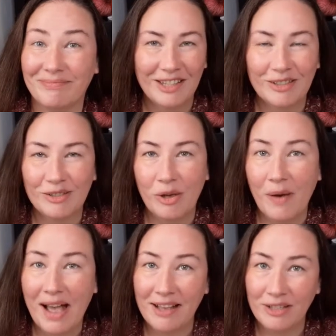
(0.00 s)
So
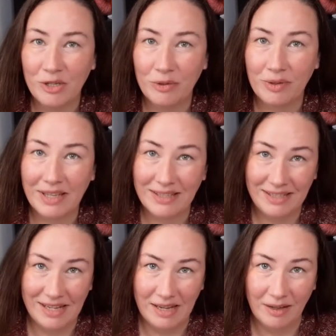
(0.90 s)
as you can
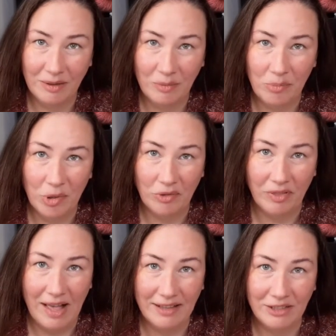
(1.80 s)
see, both
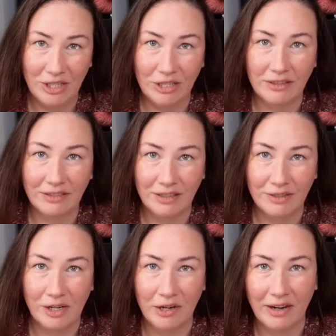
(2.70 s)
last year, this
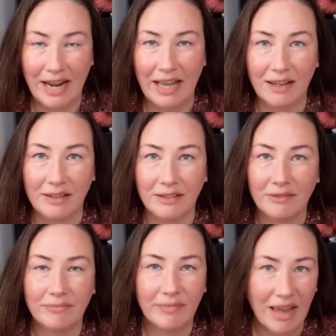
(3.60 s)
year, and
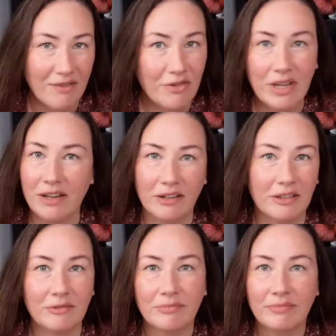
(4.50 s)
every
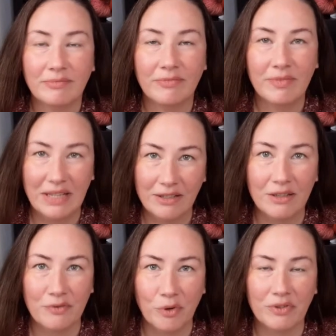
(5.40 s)
year into the
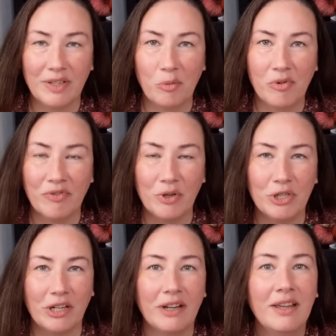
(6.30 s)
foreseeable
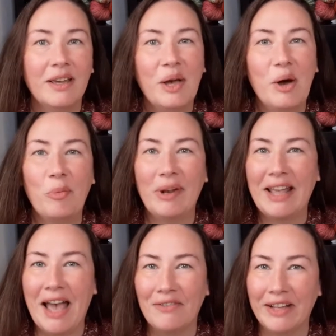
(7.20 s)
future, opening
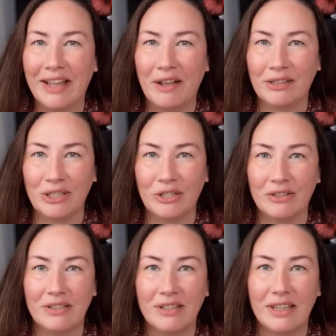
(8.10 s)
advent
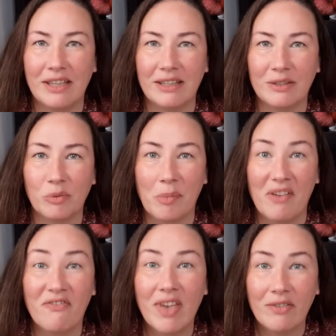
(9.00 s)
calendars is one of my
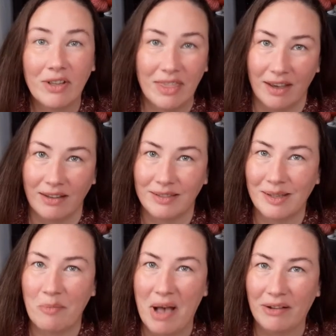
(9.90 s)
favorite things
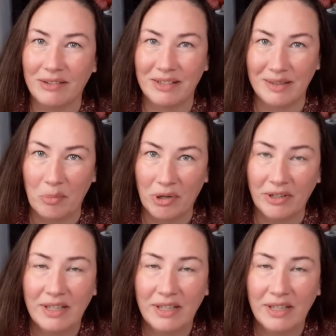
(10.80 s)
about December.